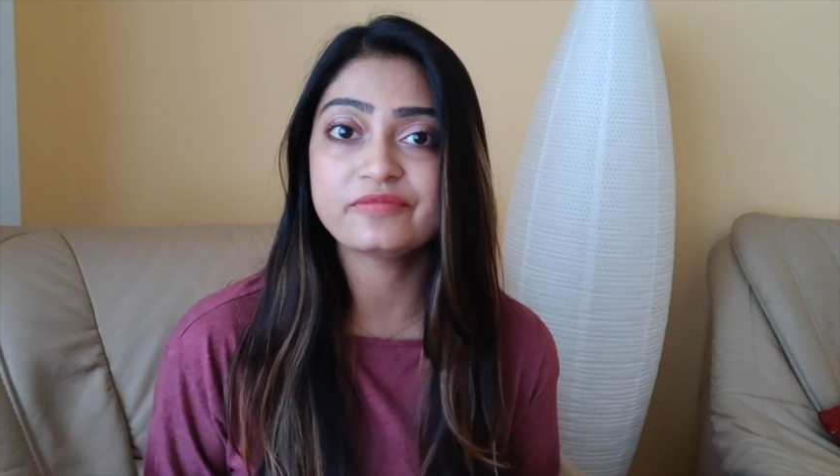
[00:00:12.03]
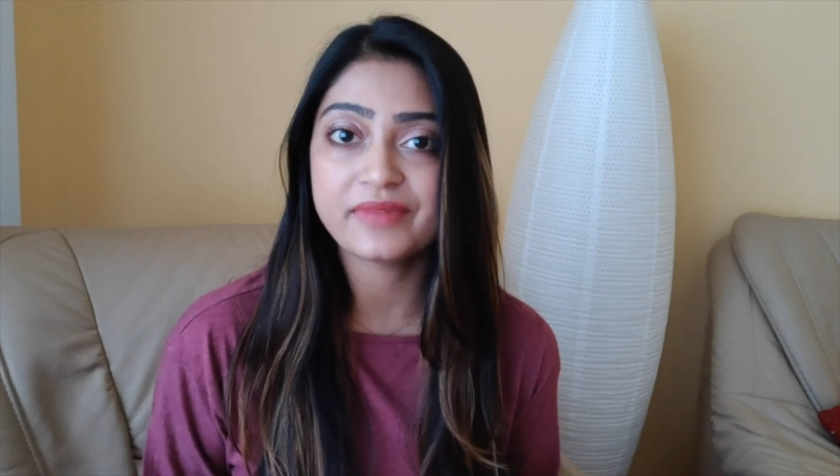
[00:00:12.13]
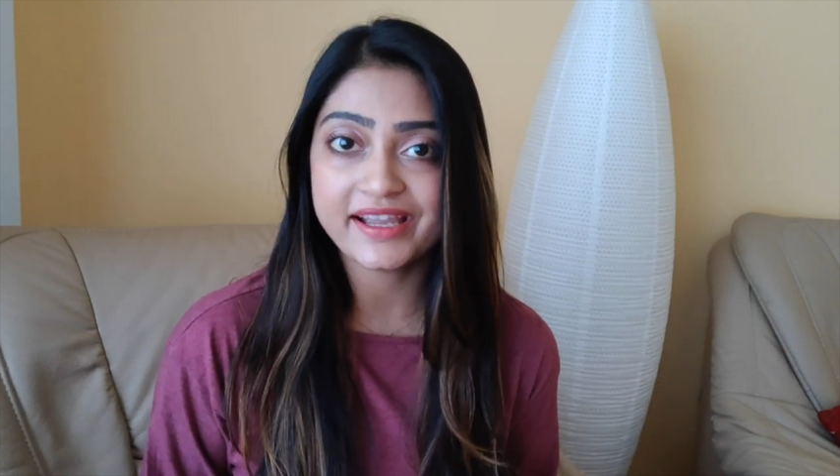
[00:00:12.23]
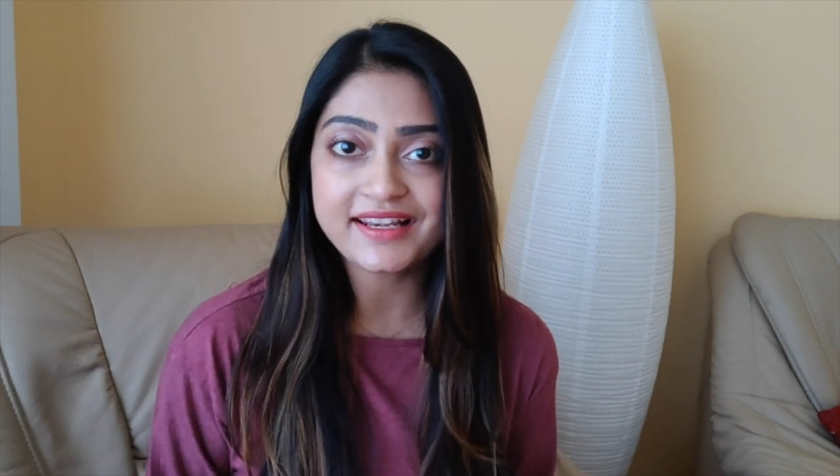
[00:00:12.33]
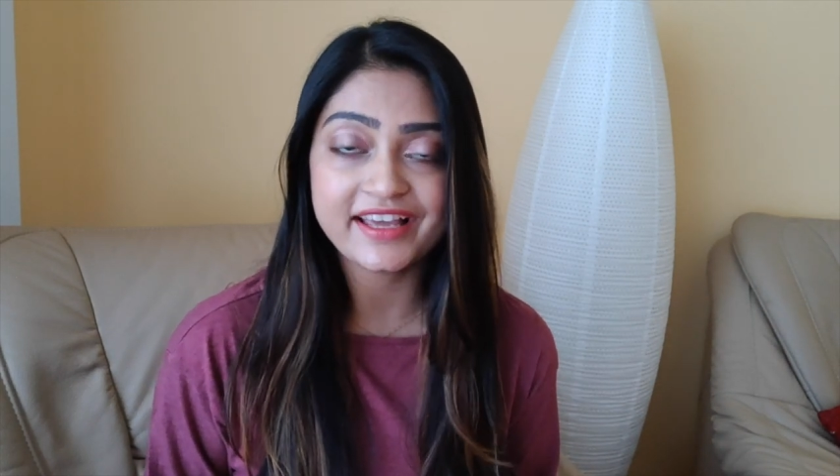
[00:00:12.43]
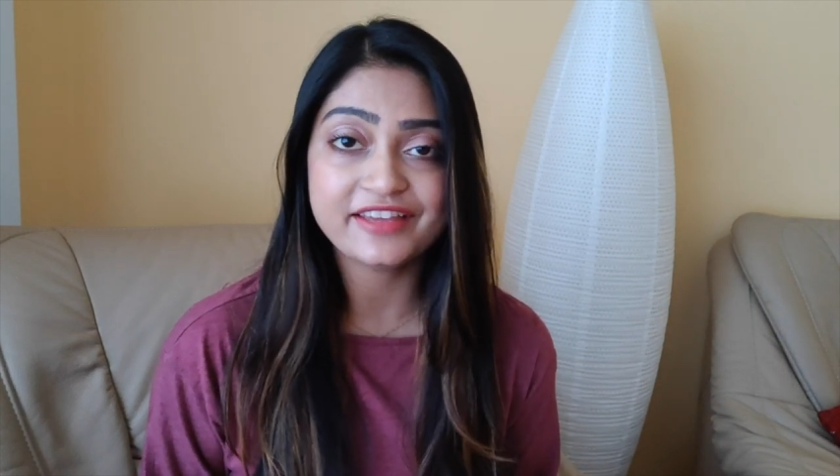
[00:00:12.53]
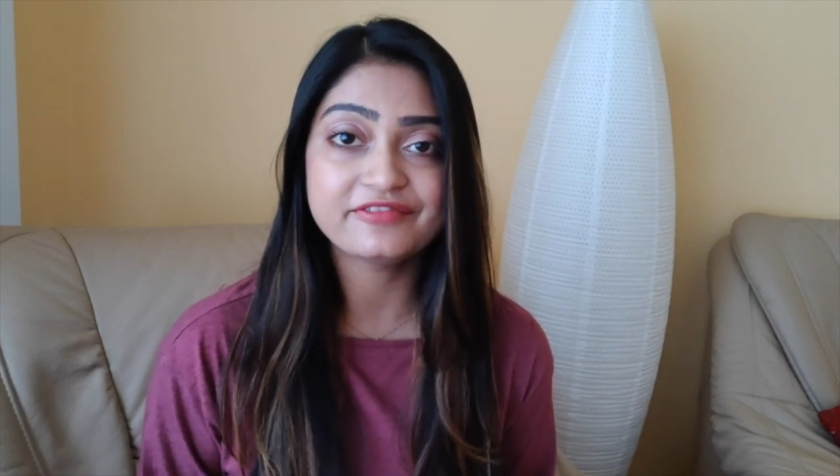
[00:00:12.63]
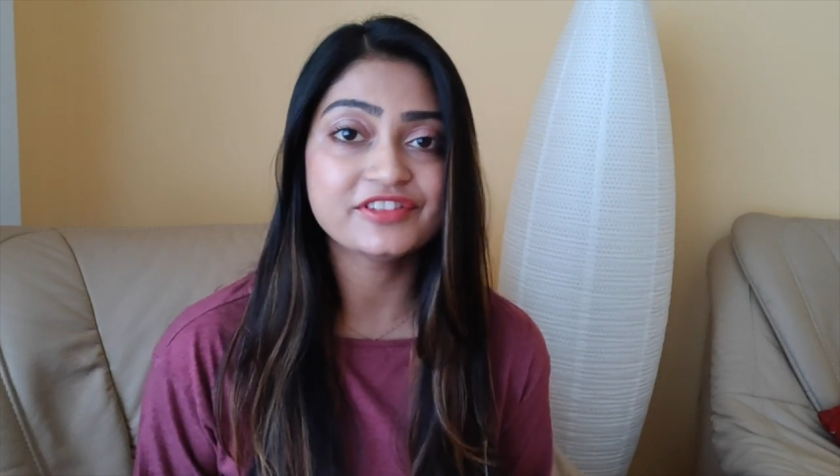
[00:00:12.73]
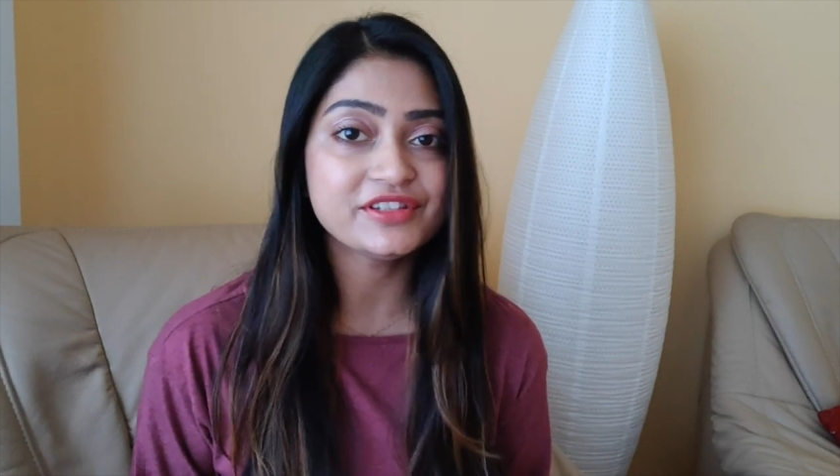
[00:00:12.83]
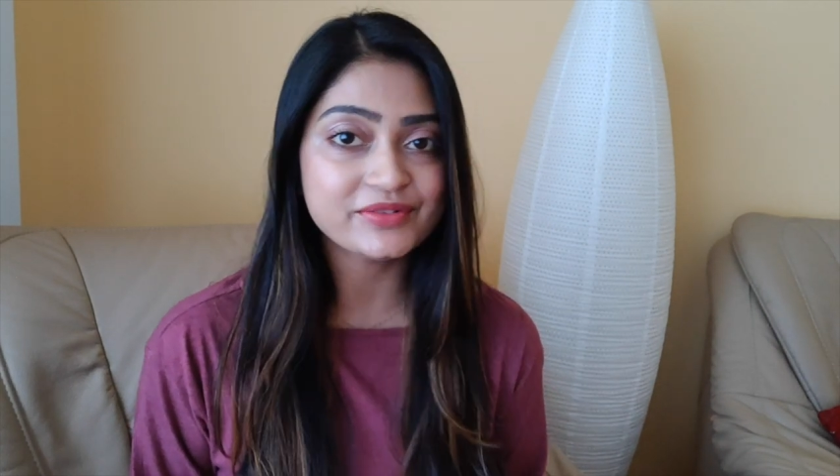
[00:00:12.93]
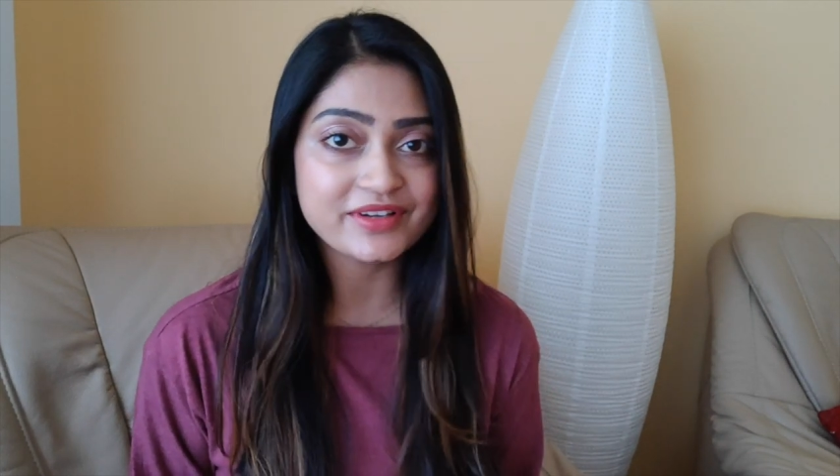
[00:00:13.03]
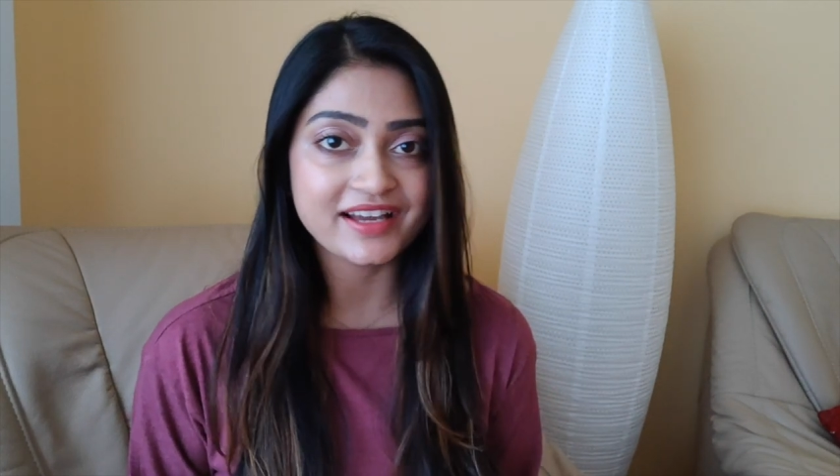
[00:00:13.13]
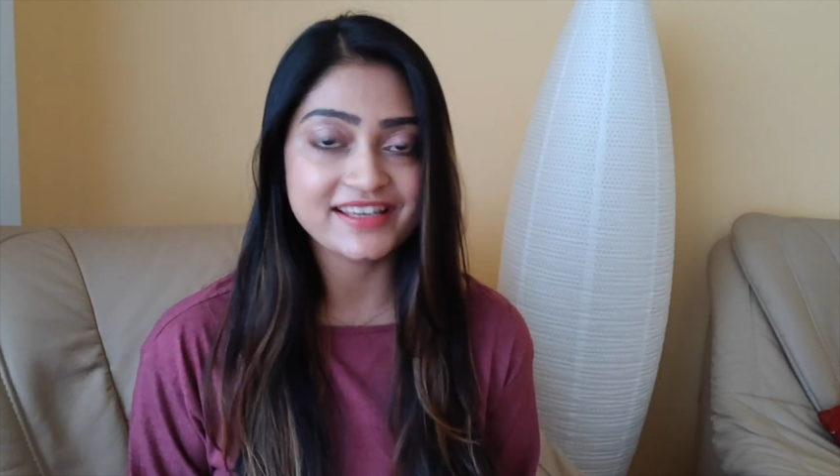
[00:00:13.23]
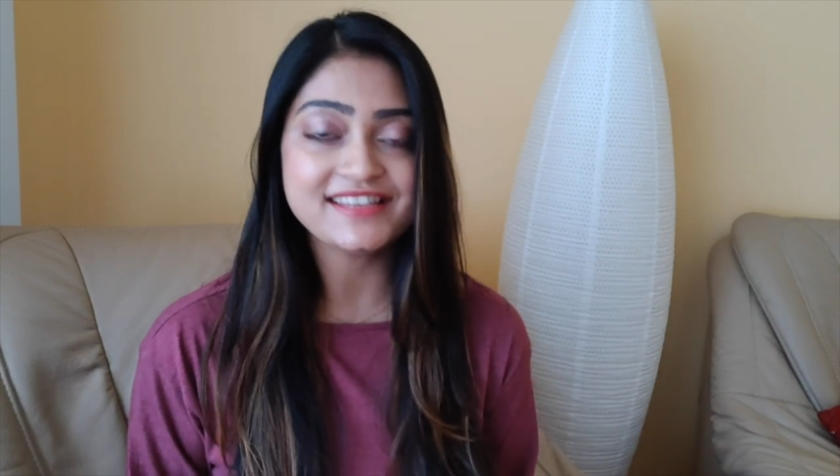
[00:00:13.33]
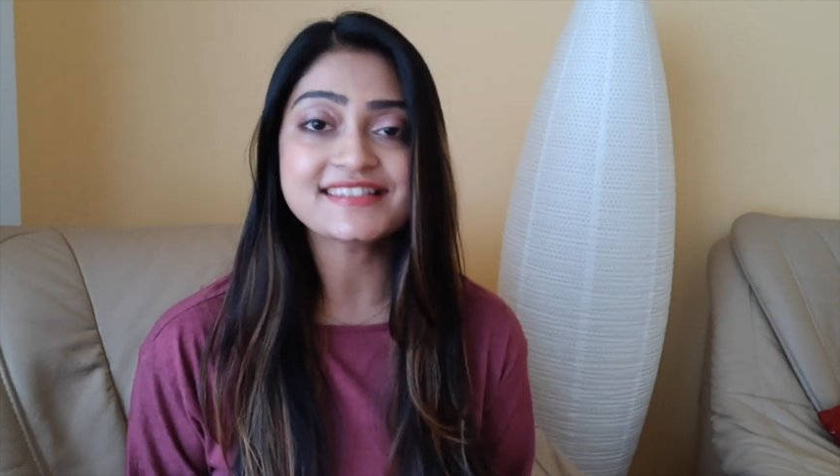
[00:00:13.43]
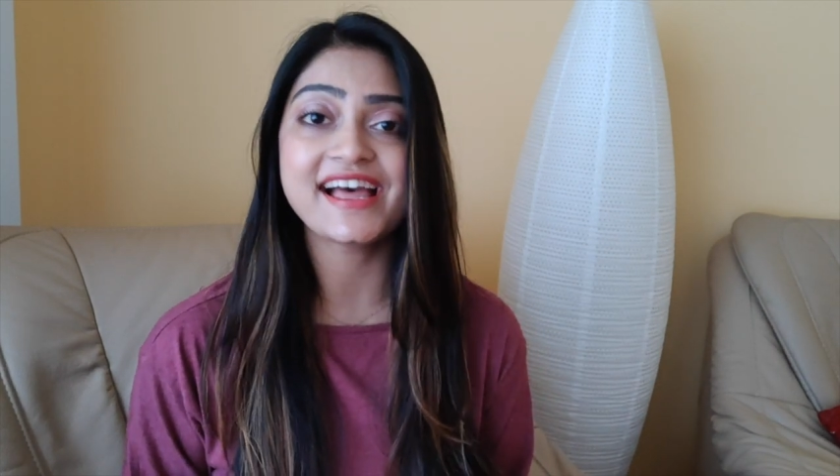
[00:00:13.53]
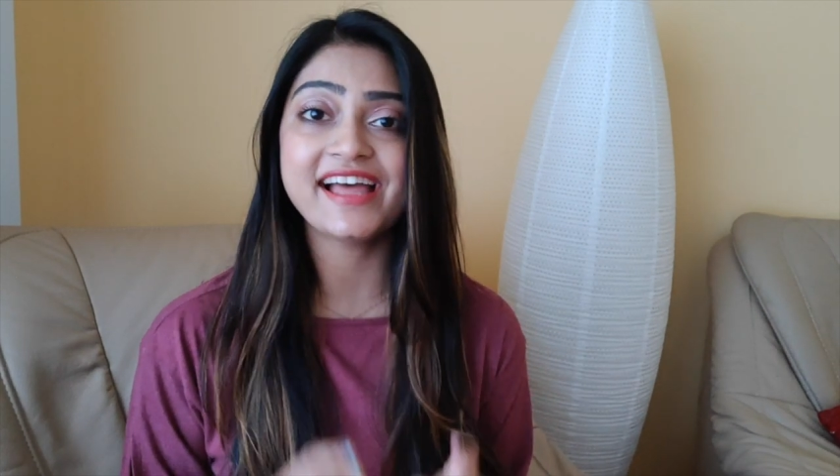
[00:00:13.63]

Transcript: my life with you guys,